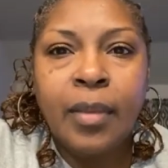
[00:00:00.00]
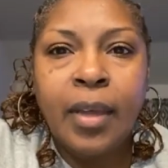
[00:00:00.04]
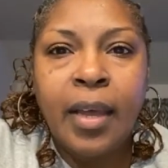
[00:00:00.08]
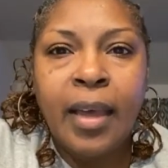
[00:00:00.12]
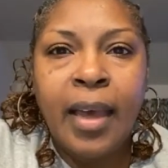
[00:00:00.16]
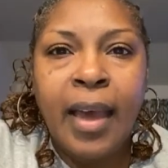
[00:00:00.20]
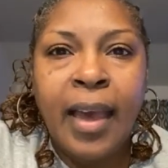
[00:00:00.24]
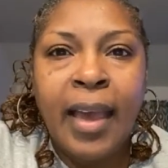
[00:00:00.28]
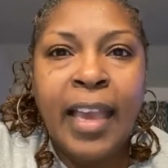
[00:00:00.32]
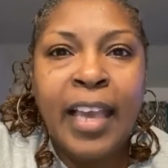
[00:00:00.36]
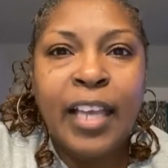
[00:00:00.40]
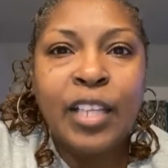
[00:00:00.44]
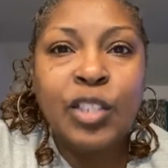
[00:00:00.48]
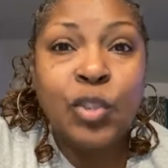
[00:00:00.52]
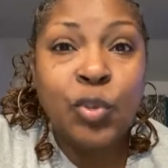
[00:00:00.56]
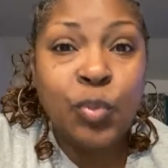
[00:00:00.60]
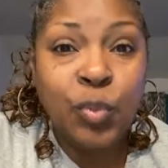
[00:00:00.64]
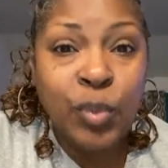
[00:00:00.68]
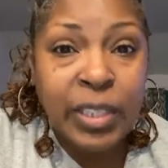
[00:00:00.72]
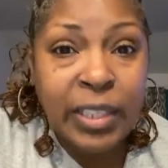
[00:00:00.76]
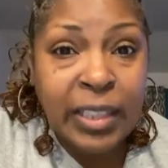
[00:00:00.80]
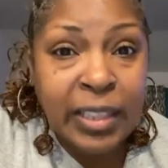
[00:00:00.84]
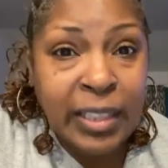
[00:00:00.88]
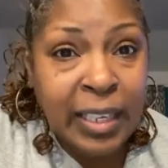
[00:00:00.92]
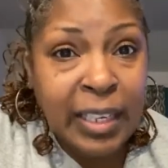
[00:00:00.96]
had to
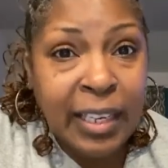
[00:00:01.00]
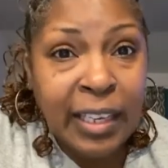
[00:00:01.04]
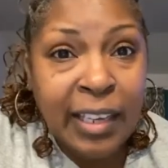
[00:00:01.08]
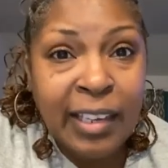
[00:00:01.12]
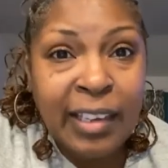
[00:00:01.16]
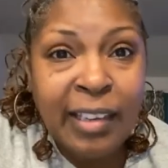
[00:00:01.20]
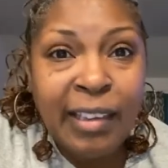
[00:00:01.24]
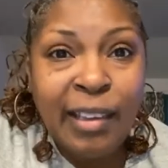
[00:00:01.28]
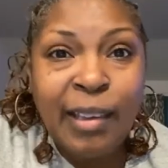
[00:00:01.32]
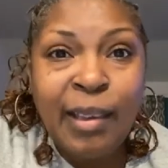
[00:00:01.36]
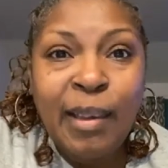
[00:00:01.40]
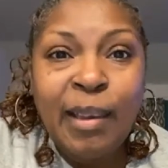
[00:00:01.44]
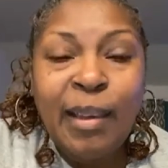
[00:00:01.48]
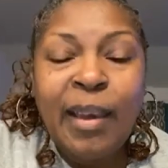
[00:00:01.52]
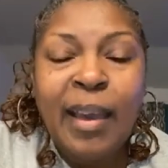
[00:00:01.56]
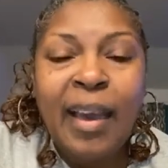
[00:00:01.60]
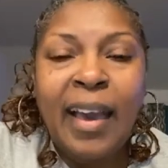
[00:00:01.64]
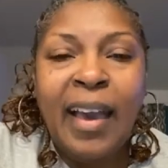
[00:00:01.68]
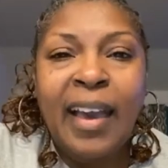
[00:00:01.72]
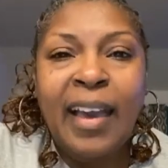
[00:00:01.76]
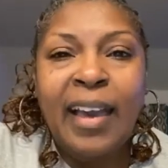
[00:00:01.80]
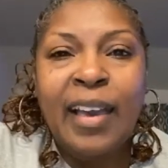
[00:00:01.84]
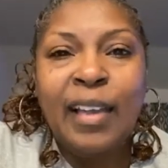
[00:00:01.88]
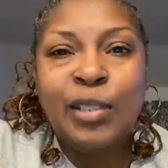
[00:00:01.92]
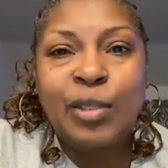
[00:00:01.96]
rethink, I
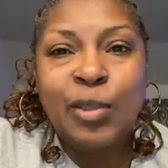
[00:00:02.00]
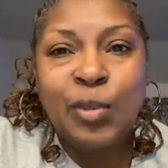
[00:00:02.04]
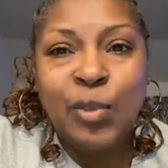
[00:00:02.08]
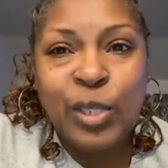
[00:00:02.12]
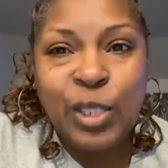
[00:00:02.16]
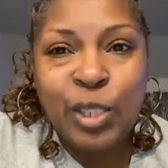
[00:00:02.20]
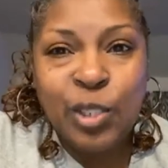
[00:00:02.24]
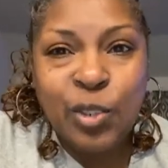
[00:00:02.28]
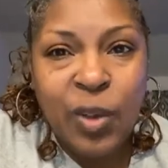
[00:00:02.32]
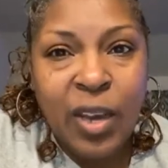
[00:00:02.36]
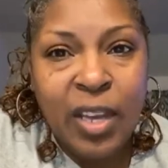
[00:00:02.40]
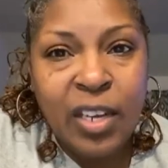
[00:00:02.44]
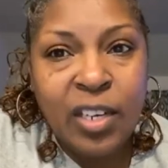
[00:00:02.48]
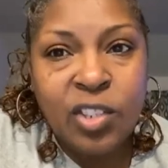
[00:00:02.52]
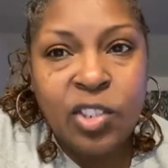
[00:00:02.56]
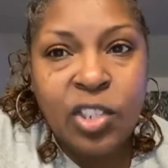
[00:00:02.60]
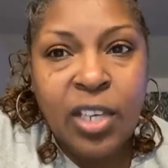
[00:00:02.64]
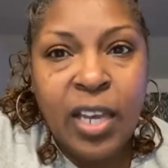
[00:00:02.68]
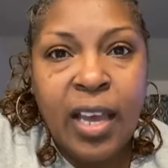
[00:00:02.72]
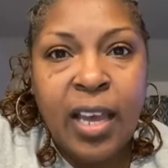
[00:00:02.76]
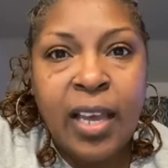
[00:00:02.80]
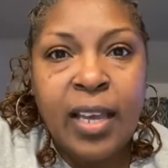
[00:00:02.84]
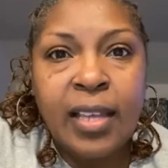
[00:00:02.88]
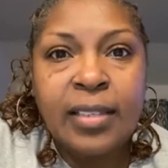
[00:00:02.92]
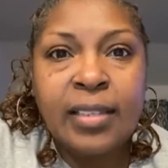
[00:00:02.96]
had to
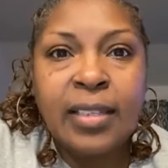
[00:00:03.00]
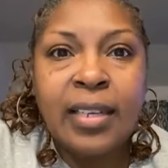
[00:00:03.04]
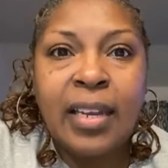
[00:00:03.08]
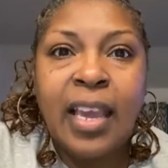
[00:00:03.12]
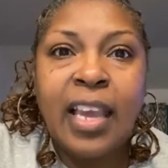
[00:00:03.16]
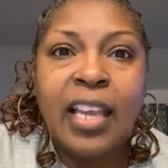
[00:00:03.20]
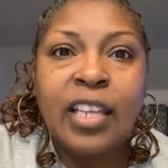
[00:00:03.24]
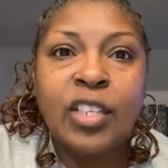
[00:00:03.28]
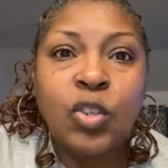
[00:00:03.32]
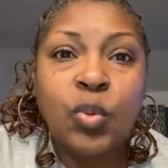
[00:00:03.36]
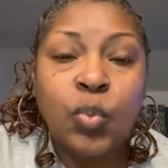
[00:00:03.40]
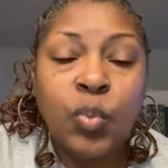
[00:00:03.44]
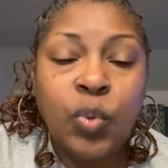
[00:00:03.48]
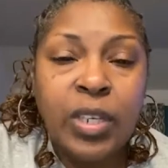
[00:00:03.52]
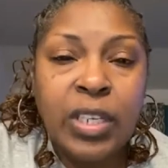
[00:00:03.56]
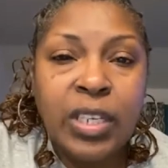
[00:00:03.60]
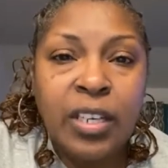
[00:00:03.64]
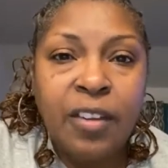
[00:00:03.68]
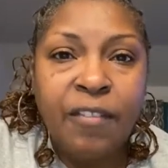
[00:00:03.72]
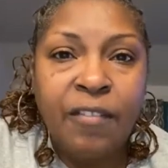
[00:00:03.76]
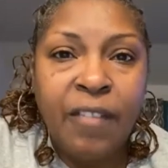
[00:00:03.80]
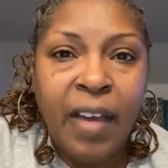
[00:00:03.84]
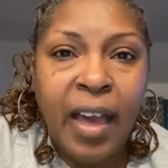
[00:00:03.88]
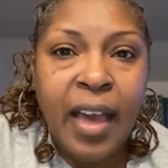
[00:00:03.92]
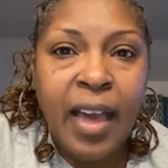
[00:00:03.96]
re-strategize, and I had to
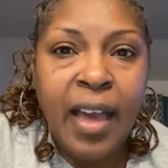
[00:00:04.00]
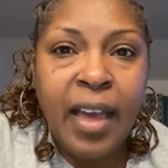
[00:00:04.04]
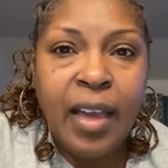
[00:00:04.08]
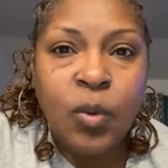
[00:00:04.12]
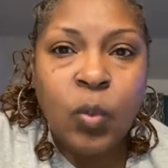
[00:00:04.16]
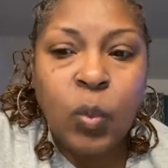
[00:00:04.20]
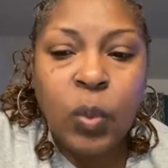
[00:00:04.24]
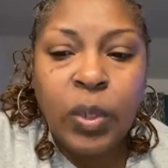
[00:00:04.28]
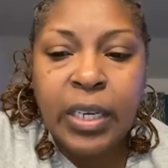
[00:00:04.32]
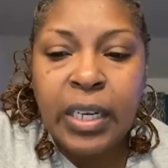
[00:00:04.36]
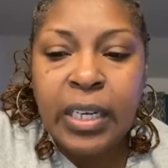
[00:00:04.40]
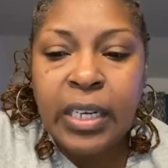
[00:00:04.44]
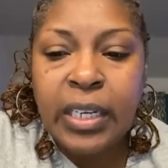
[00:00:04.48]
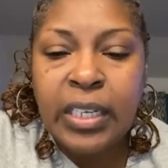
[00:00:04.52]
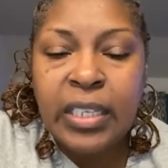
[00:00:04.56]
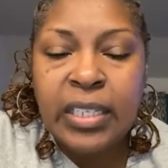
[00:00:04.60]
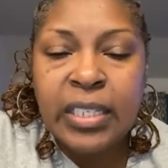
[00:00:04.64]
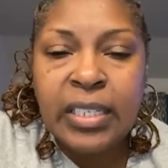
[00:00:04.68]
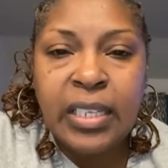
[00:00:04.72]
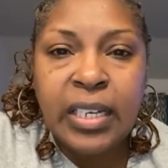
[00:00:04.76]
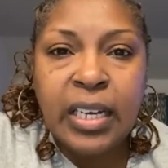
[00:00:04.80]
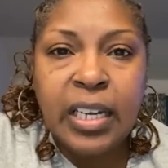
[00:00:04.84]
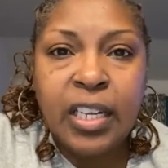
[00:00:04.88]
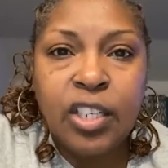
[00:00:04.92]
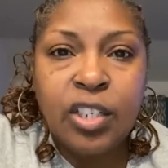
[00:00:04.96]
redefine what it is
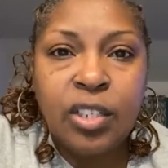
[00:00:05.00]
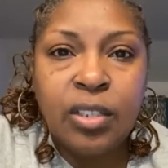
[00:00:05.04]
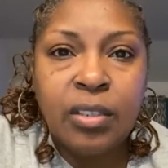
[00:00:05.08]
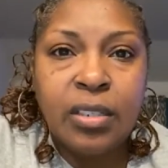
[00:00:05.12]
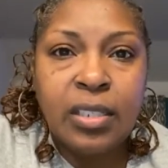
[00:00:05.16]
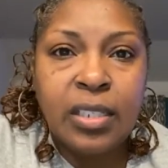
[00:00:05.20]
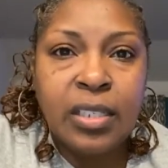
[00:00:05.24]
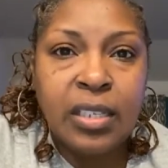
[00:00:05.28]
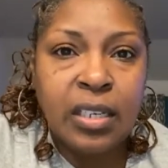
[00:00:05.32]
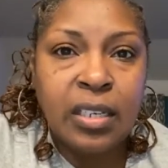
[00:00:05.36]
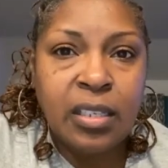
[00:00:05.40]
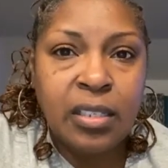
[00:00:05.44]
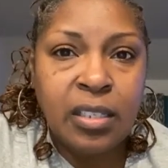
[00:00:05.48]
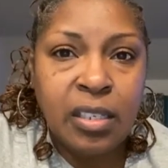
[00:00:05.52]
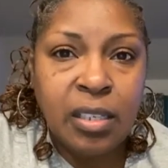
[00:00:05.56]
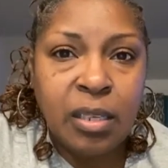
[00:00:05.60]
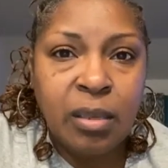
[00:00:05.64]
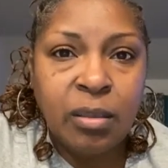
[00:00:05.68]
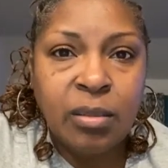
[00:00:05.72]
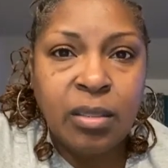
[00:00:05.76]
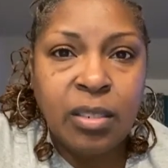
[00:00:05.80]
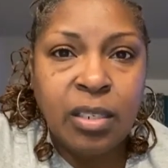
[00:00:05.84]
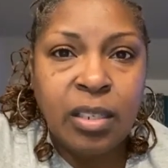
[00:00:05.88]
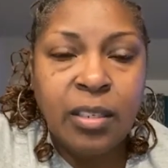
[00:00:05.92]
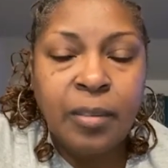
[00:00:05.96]
that I do as a
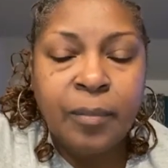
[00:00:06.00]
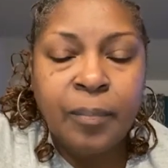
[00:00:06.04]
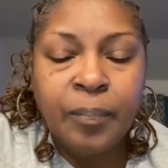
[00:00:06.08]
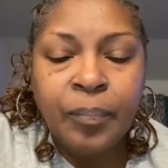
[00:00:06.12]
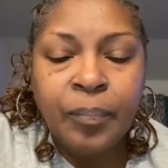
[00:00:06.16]
consultant